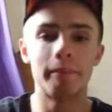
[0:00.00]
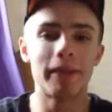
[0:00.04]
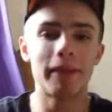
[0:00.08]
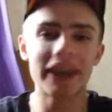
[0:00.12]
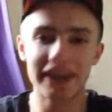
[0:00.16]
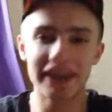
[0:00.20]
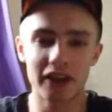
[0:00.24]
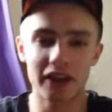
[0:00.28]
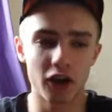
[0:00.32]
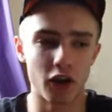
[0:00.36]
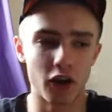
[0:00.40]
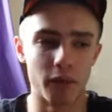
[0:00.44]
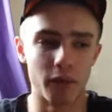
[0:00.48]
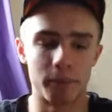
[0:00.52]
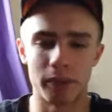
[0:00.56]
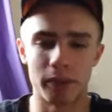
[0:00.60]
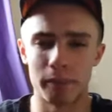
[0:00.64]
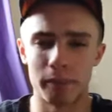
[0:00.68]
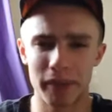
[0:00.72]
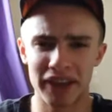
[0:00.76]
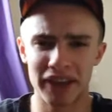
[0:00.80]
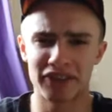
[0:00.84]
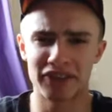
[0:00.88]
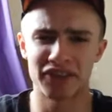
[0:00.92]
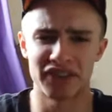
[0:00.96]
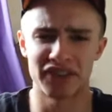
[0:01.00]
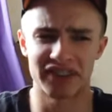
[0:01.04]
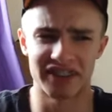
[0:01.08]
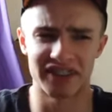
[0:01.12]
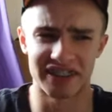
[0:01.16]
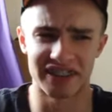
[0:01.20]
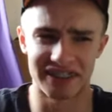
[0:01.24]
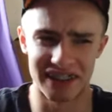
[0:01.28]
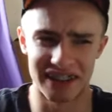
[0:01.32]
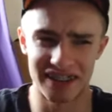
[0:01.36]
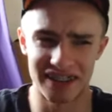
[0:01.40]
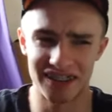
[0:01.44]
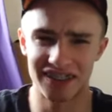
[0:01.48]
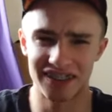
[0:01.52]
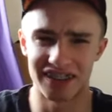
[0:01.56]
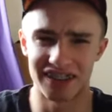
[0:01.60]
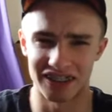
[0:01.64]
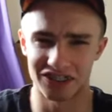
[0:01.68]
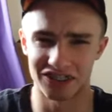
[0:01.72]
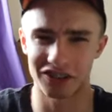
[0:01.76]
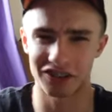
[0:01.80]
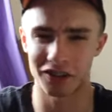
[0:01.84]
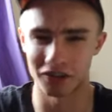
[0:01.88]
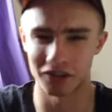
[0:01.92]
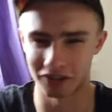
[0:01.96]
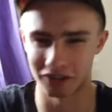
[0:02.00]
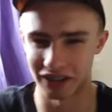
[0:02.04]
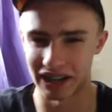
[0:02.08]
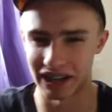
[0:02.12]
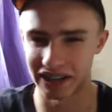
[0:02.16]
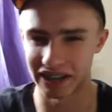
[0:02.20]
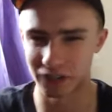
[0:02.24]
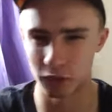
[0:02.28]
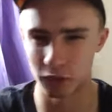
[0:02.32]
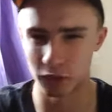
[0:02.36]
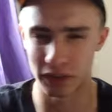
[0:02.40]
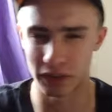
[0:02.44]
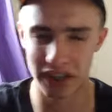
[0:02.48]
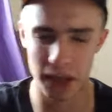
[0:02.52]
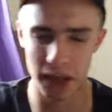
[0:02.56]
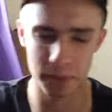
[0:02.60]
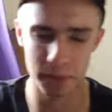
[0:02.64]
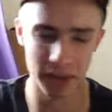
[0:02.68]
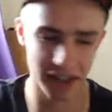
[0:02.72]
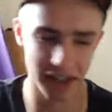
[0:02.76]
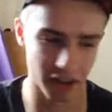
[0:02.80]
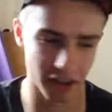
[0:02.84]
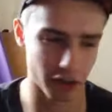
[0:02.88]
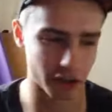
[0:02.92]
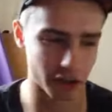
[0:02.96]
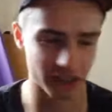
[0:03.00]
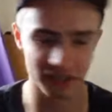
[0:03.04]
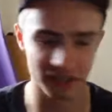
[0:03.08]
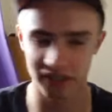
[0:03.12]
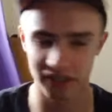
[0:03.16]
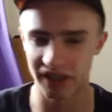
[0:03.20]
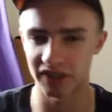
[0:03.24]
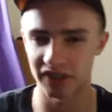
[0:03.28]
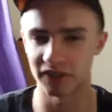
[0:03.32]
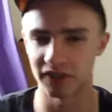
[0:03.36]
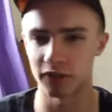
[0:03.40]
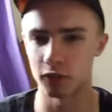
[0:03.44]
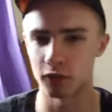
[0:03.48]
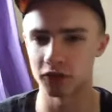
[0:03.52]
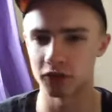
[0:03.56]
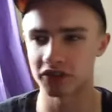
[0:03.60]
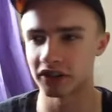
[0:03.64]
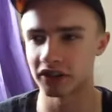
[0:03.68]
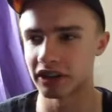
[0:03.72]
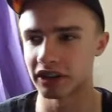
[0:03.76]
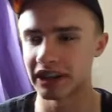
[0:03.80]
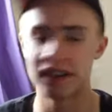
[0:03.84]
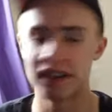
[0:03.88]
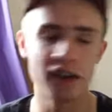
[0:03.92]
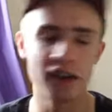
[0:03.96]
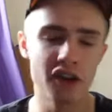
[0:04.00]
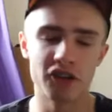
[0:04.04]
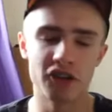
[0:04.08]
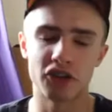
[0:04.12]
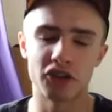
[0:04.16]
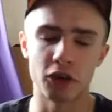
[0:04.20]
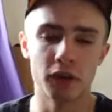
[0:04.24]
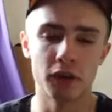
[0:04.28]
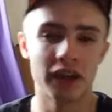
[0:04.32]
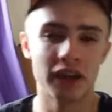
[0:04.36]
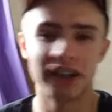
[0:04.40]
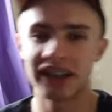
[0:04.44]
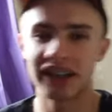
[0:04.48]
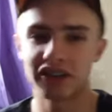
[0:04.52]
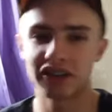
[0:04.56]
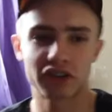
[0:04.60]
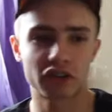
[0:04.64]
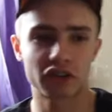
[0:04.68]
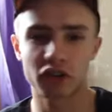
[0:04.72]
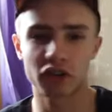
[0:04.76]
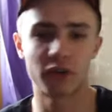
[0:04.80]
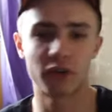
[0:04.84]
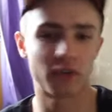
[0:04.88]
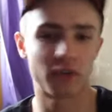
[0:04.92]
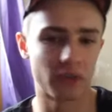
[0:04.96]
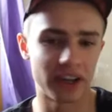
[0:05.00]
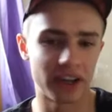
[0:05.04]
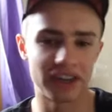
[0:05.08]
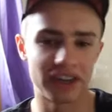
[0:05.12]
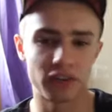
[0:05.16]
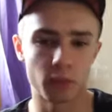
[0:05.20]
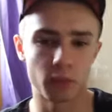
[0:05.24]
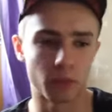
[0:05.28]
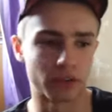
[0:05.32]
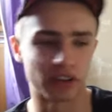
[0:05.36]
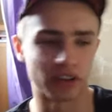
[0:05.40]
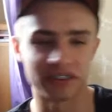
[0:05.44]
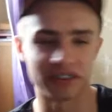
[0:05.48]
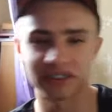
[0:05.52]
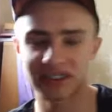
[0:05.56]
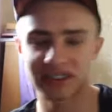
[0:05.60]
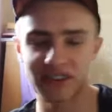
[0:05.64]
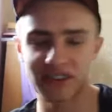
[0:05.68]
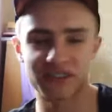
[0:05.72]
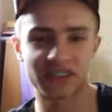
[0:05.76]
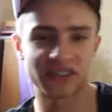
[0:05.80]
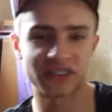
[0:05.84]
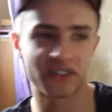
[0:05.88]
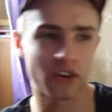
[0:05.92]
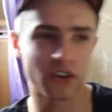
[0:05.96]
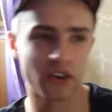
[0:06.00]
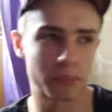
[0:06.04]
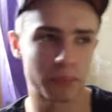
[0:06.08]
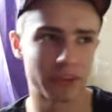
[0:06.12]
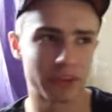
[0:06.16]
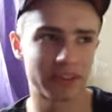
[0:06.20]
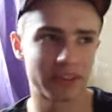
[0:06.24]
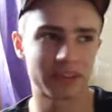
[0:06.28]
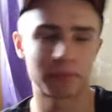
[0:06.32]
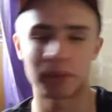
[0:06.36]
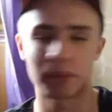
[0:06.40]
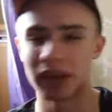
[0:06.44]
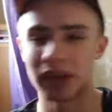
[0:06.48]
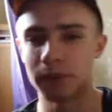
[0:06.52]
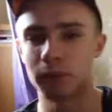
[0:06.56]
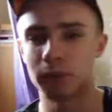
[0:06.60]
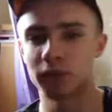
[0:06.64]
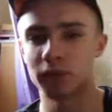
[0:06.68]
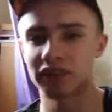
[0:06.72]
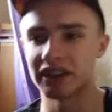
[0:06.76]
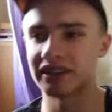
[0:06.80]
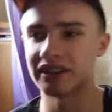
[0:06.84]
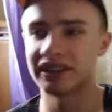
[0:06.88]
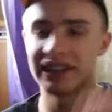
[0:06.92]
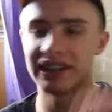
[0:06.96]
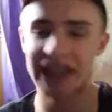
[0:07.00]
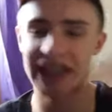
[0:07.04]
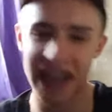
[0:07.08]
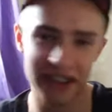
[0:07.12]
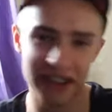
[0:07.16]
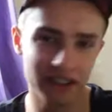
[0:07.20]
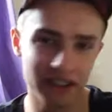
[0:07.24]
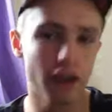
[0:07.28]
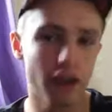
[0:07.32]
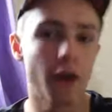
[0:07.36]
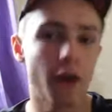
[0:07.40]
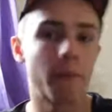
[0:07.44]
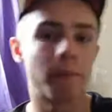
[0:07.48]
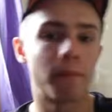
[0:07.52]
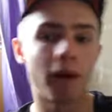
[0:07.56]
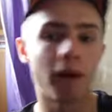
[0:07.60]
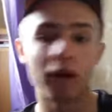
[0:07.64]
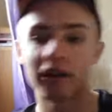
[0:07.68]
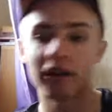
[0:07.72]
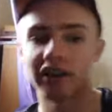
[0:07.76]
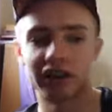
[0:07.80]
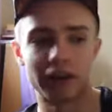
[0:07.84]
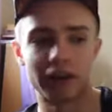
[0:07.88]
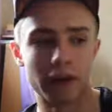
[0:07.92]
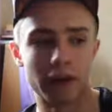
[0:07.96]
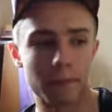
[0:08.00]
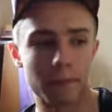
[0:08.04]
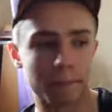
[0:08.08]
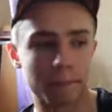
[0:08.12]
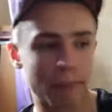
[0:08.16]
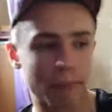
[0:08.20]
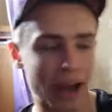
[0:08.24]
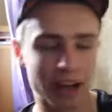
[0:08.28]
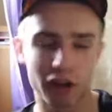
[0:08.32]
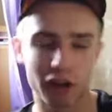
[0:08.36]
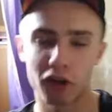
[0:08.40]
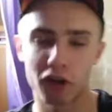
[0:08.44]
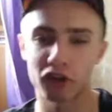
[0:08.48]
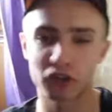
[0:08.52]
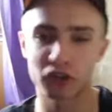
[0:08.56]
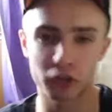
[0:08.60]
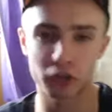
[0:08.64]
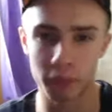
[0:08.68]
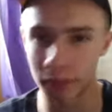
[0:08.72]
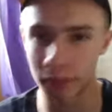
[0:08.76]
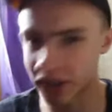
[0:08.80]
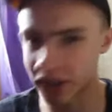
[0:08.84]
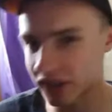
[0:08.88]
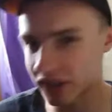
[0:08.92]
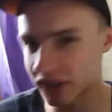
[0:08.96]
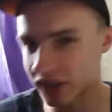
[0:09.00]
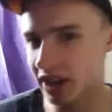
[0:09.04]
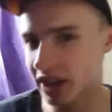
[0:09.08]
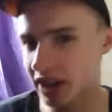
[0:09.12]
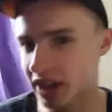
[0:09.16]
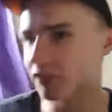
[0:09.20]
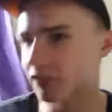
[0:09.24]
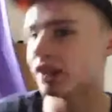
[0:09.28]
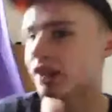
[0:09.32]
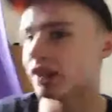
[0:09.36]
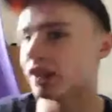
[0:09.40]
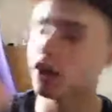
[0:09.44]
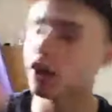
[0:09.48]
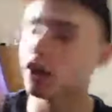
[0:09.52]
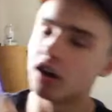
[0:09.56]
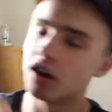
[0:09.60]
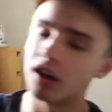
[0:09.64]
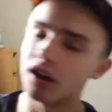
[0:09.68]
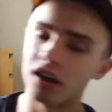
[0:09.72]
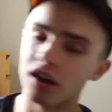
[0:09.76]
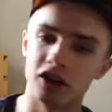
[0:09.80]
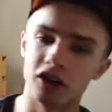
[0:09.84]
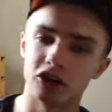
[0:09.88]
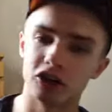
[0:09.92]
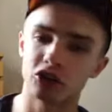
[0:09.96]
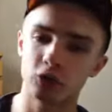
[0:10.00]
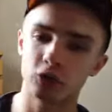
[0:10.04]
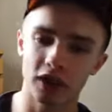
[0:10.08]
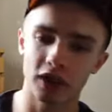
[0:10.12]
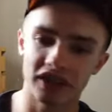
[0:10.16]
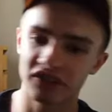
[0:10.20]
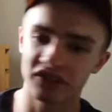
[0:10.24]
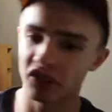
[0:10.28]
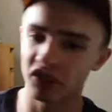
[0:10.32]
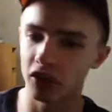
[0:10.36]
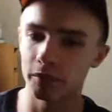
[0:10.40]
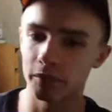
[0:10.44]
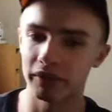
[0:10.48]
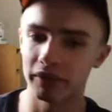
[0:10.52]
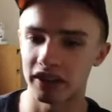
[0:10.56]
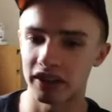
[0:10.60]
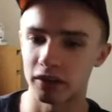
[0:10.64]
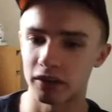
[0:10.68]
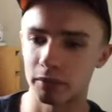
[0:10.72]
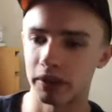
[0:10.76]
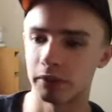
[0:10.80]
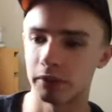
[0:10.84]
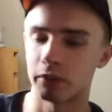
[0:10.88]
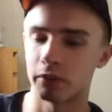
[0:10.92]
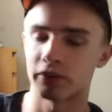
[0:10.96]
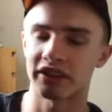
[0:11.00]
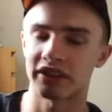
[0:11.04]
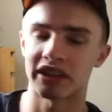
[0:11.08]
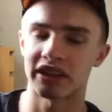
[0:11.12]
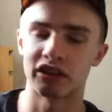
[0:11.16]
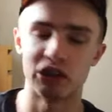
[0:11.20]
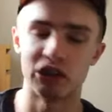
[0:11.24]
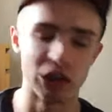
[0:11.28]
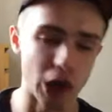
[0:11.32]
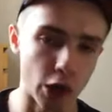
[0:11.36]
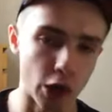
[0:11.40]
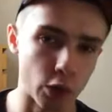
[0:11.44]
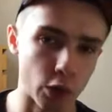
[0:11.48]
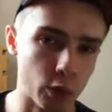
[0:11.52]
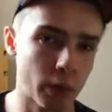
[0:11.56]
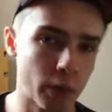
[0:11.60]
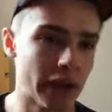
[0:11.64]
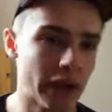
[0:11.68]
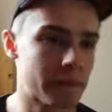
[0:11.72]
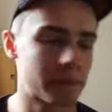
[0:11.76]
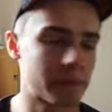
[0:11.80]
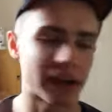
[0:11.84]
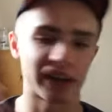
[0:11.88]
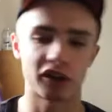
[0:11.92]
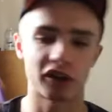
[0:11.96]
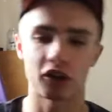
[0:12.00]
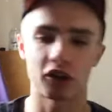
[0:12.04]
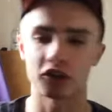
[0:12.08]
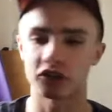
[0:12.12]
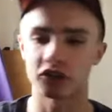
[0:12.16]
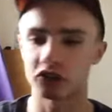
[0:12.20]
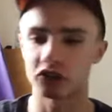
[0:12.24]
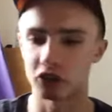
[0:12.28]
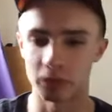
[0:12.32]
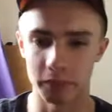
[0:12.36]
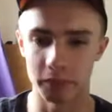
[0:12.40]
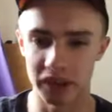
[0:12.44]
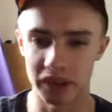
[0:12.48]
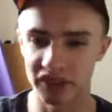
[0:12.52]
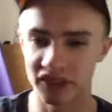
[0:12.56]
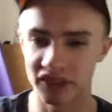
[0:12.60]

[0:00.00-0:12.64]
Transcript: make it make the statistics correct. You get, you know. So let's just go for an easy one. 75 people said yes, but bank cards should be implemented. 25% of people said no, bank cards shouldn't